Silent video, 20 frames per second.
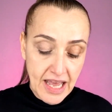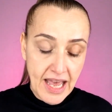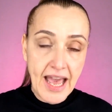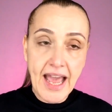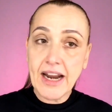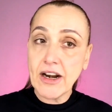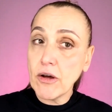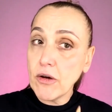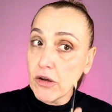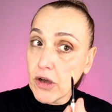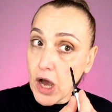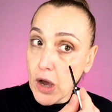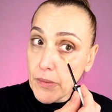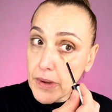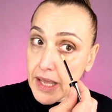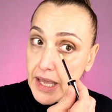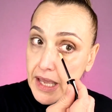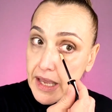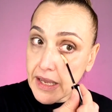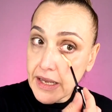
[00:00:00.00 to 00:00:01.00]
and I'll go
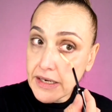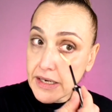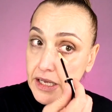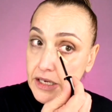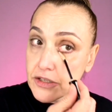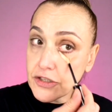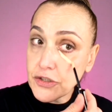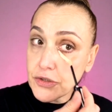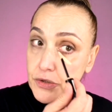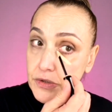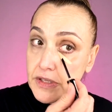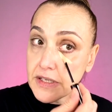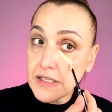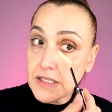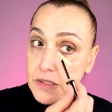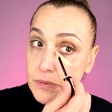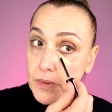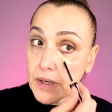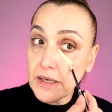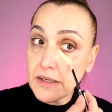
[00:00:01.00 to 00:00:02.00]
ahead and do
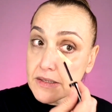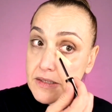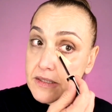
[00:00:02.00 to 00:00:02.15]
this one.